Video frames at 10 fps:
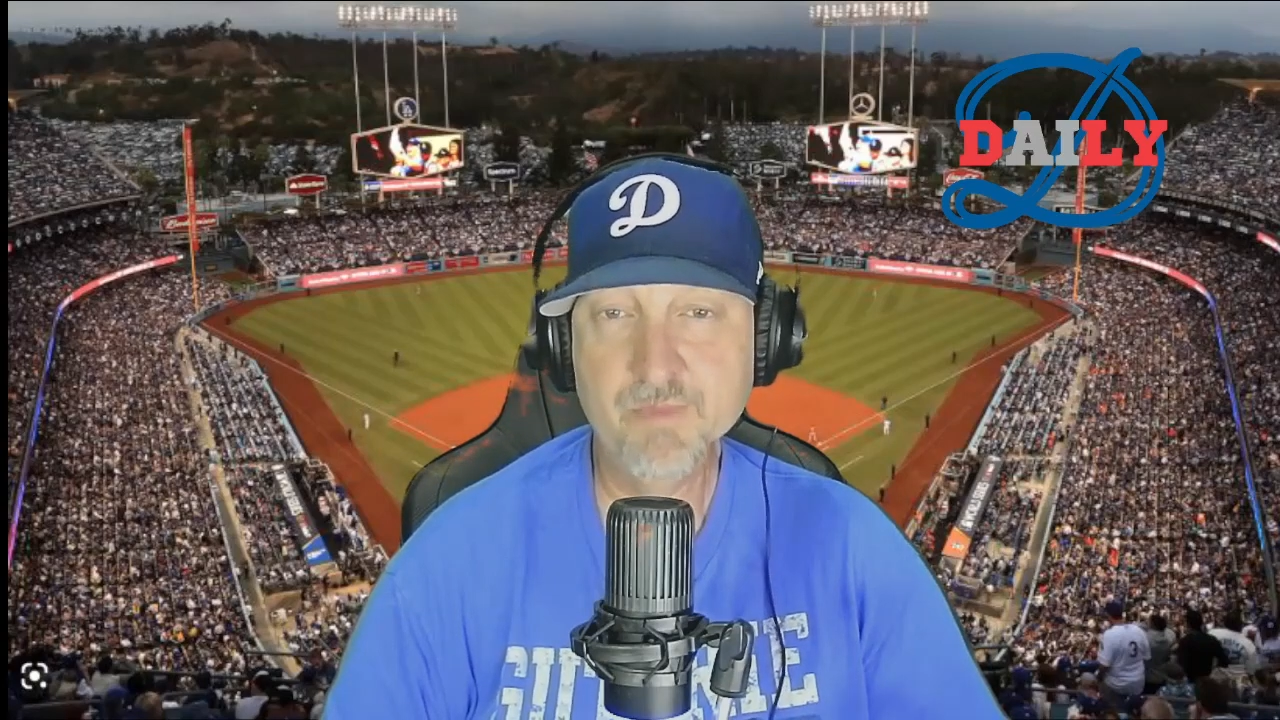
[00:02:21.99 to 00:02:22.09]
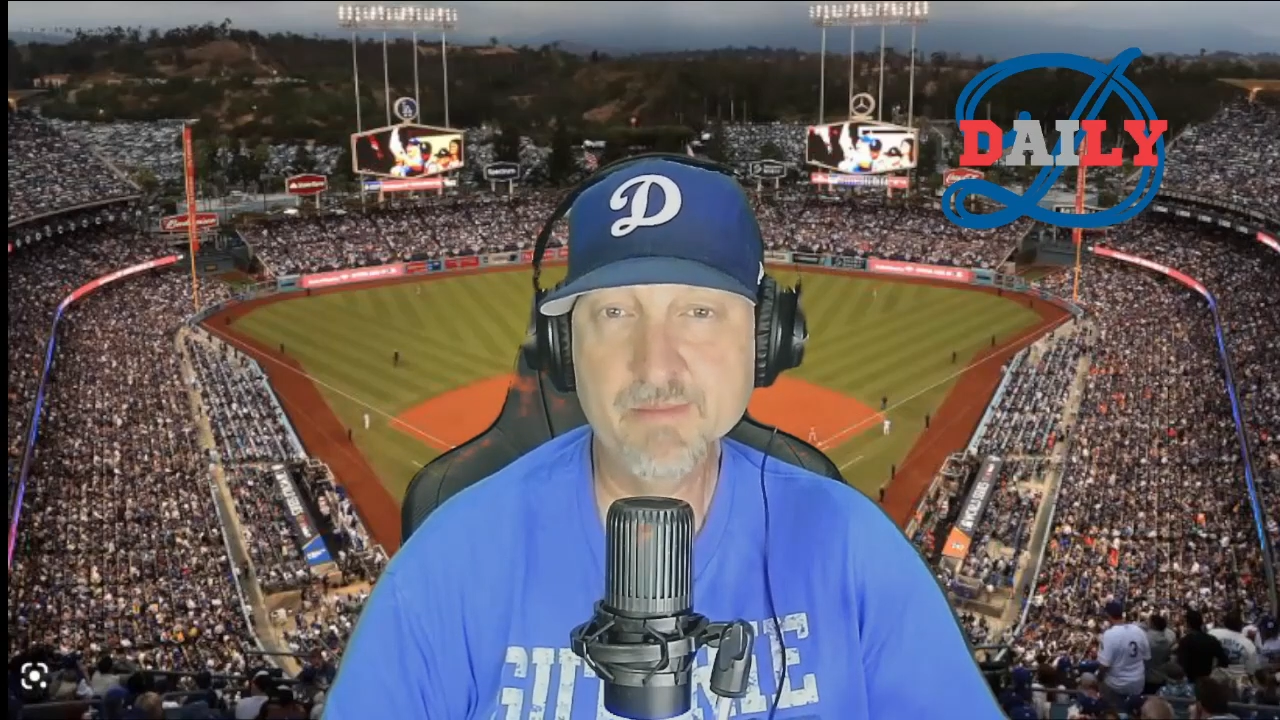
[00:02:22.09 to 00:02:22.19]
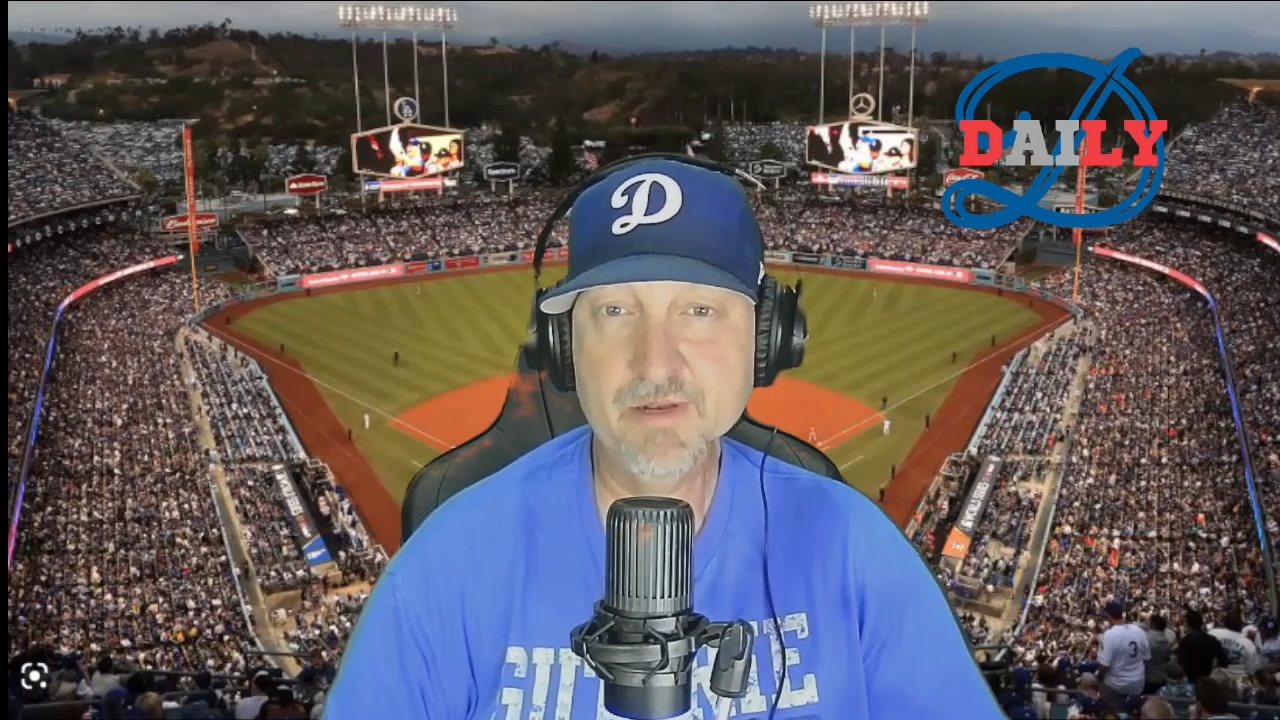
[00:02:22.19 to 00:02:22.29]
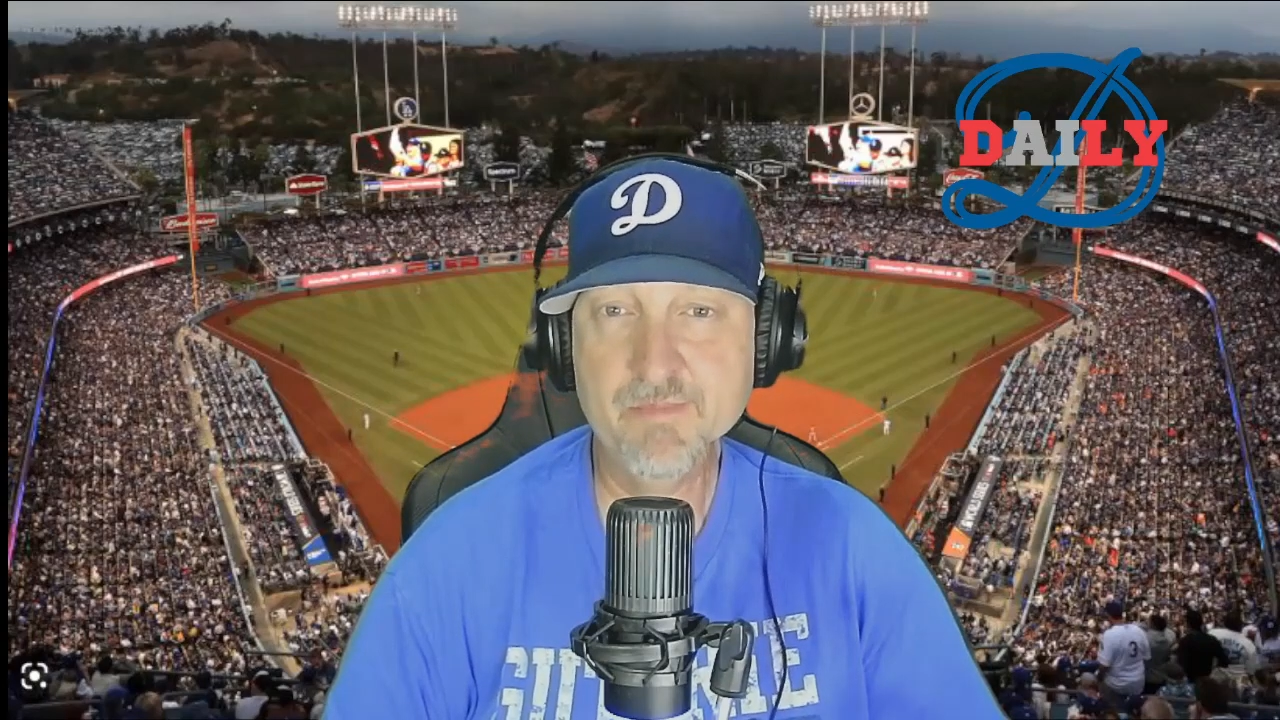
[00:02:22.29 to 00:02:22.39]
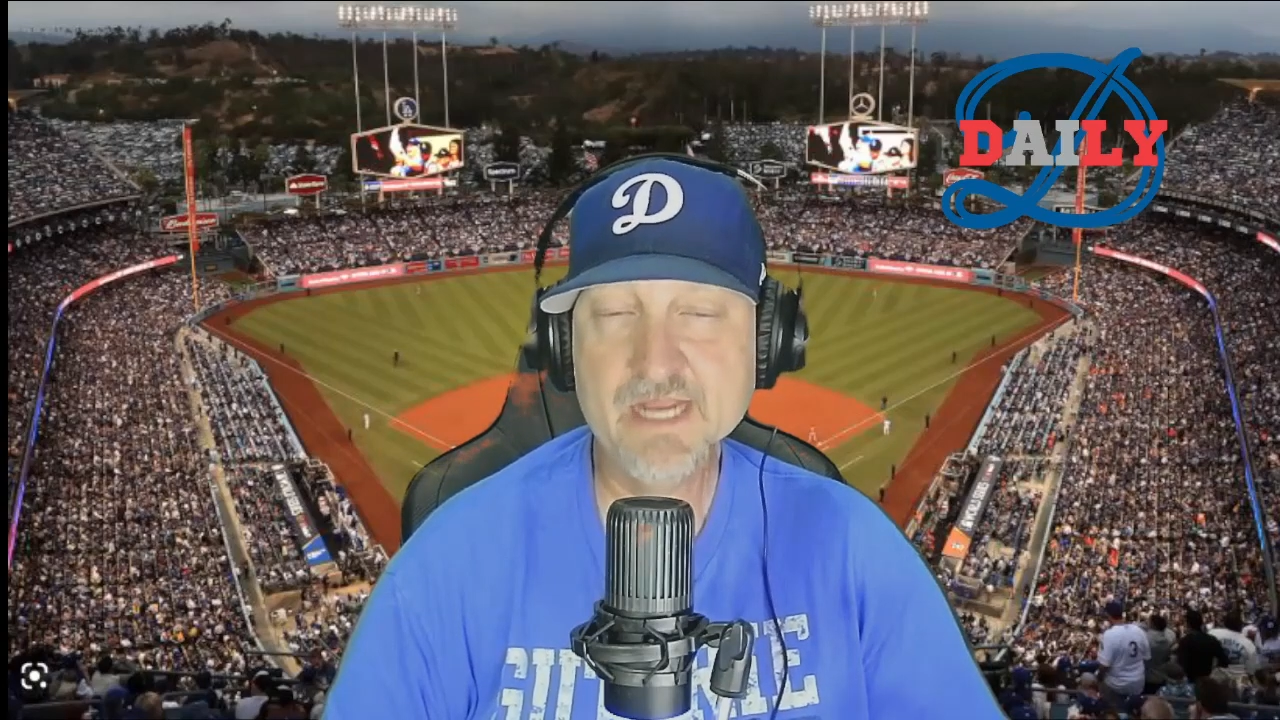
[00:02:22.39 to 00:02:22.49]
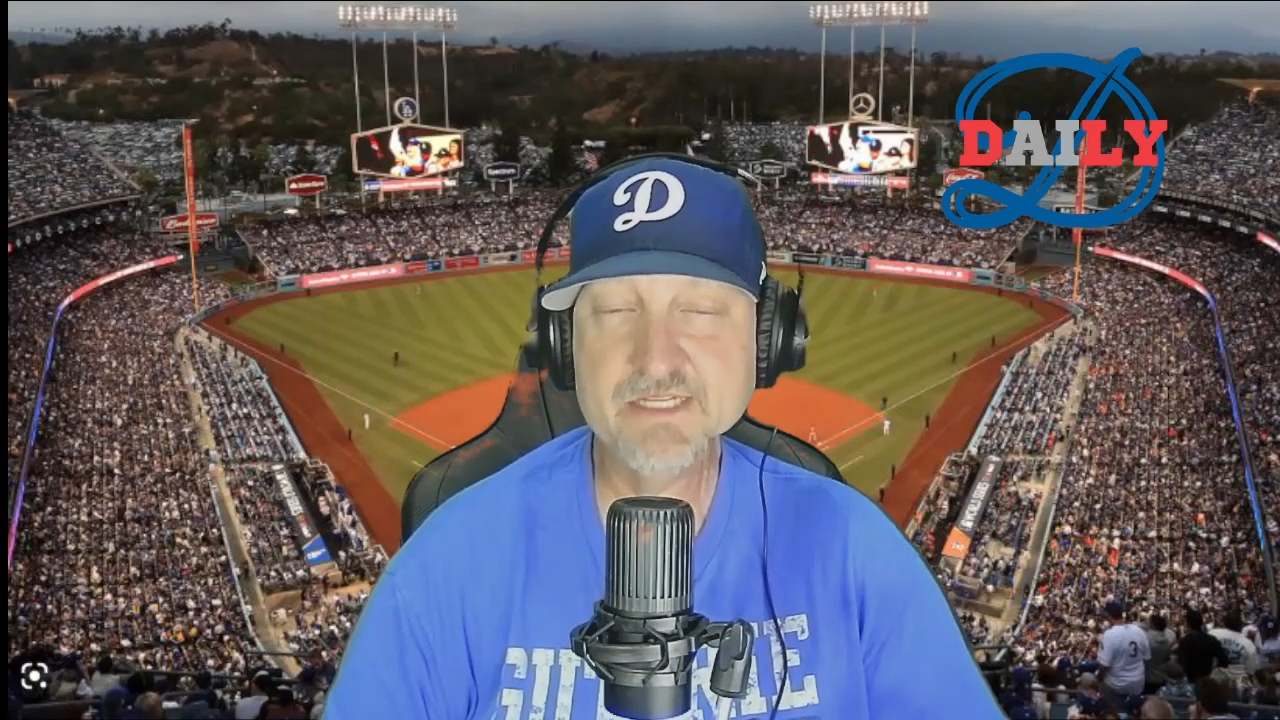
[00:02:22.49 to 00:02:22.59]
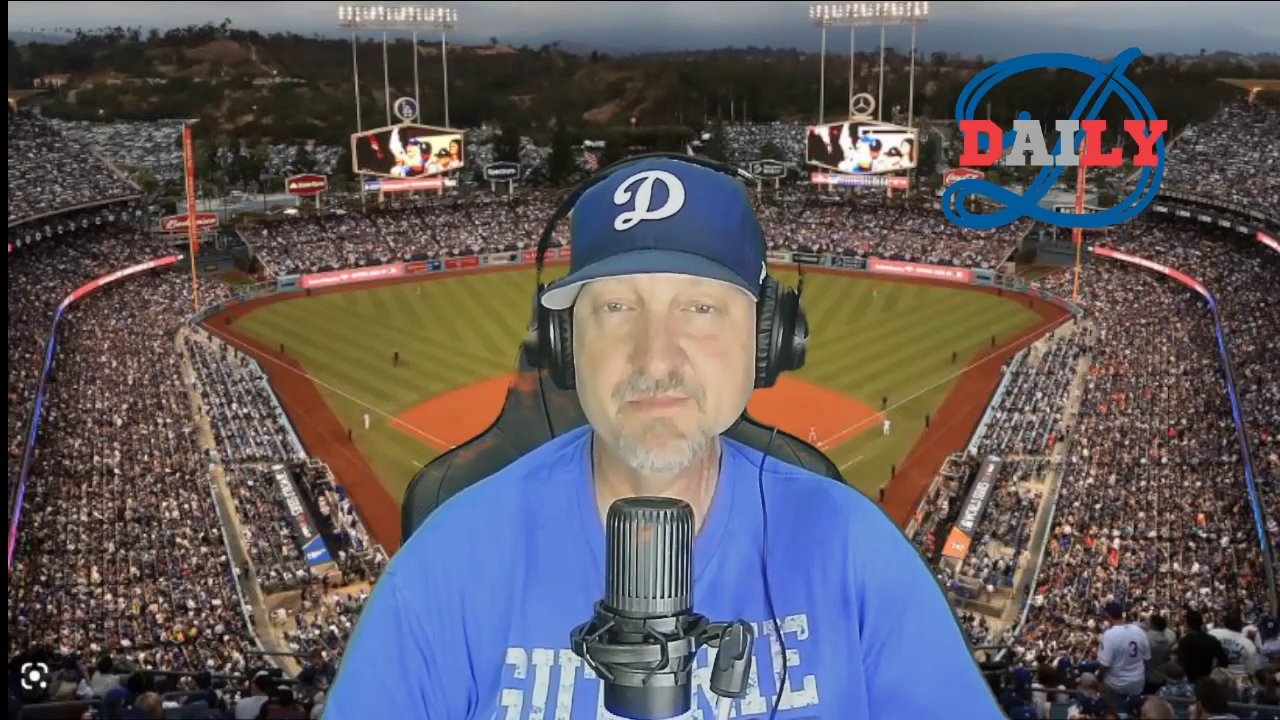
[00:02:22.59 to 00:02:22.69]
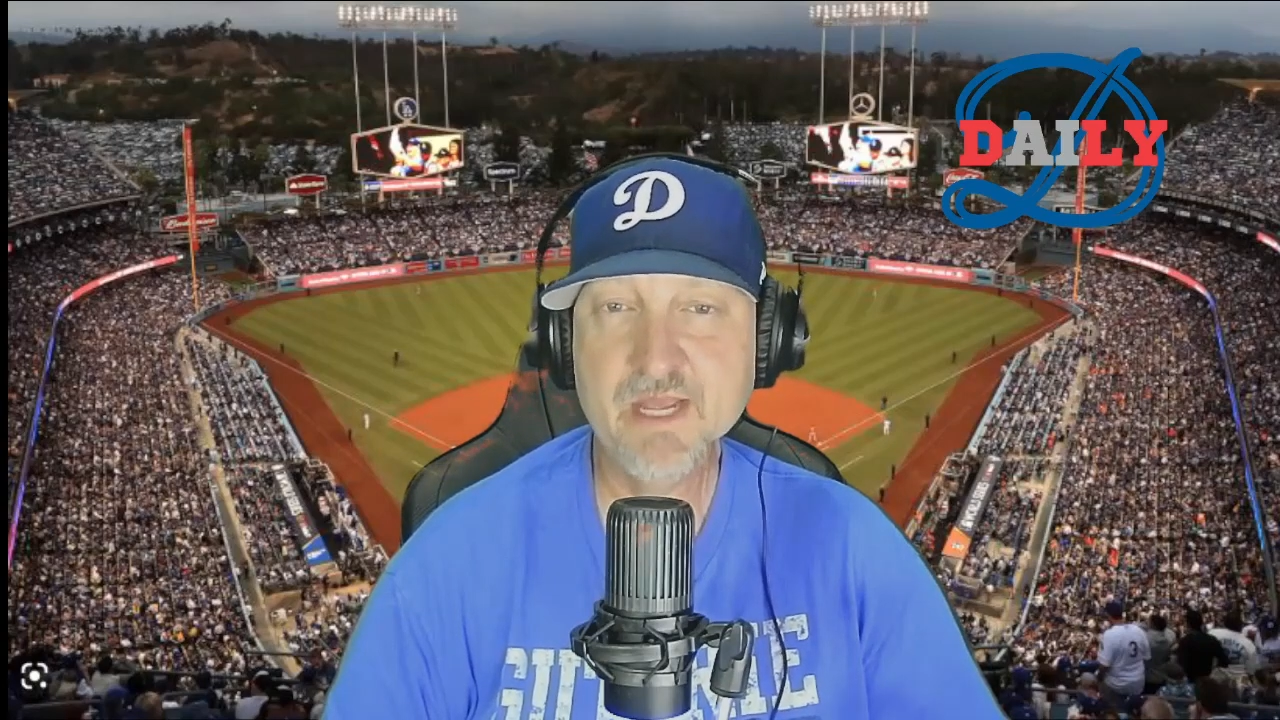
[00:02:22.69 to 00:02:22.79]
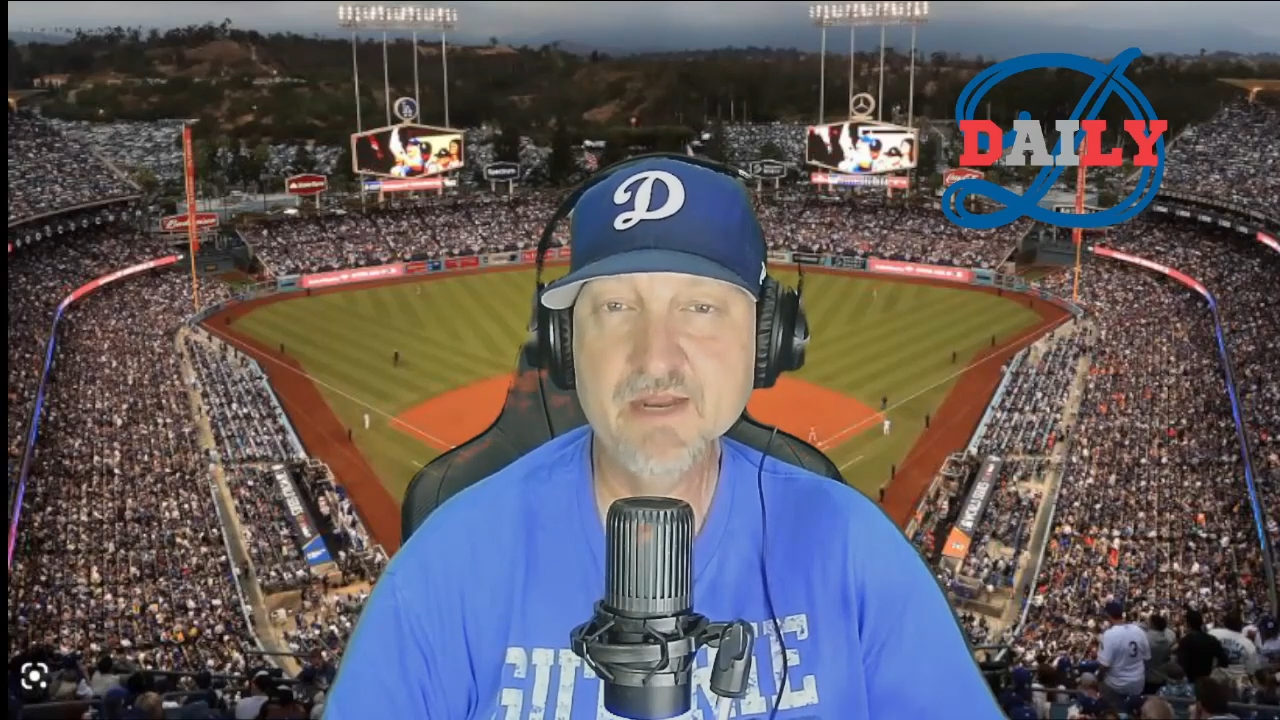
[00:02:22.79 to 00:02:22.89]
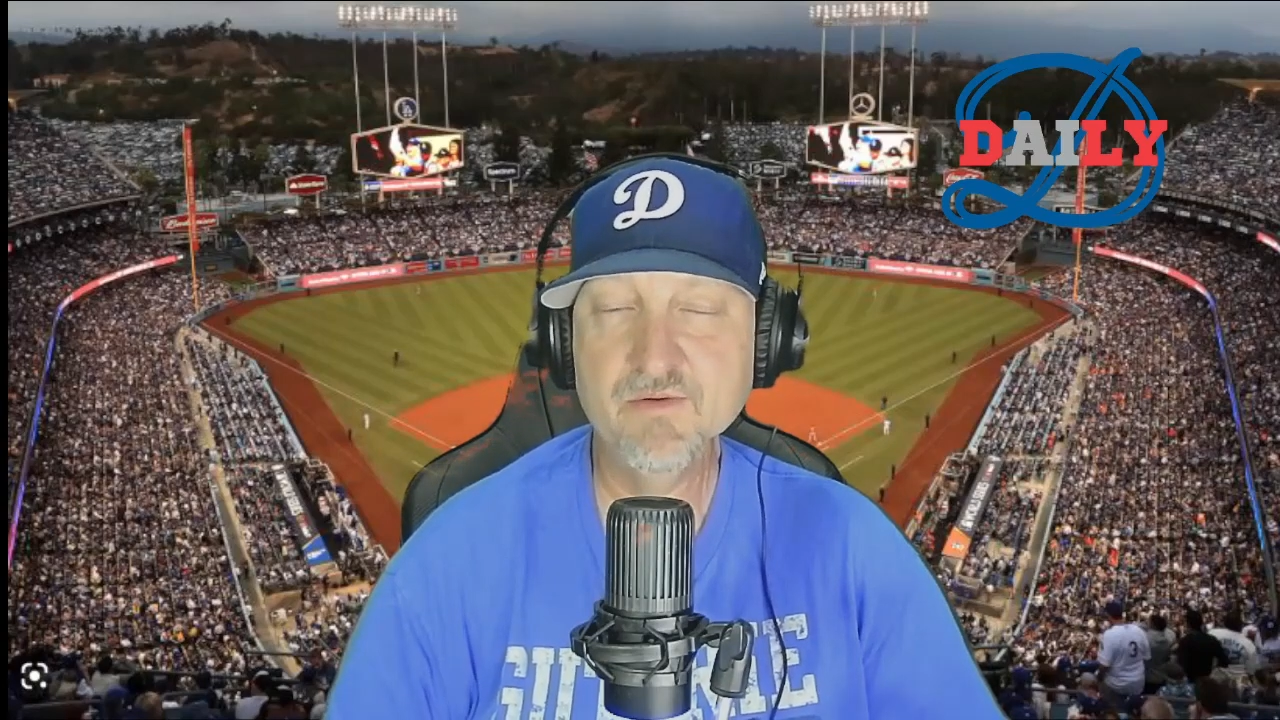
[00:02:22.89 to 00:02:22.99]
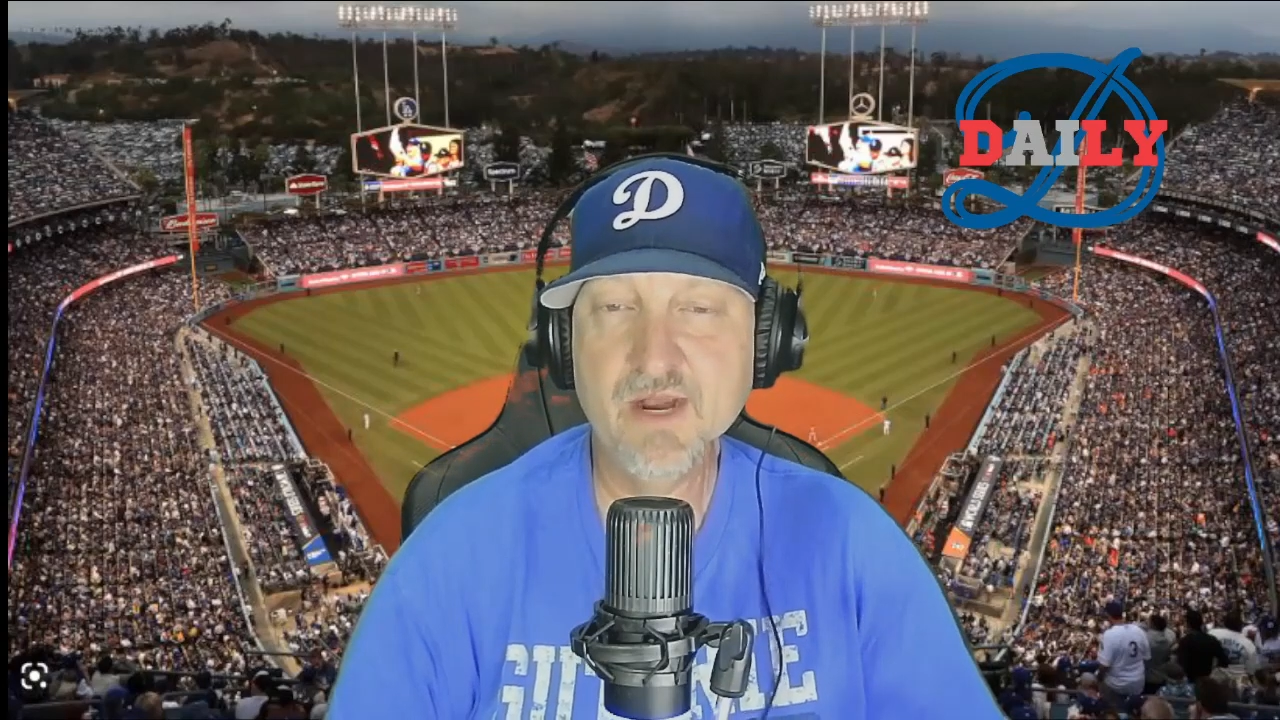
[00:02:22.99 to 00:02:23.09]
maybe to make some hay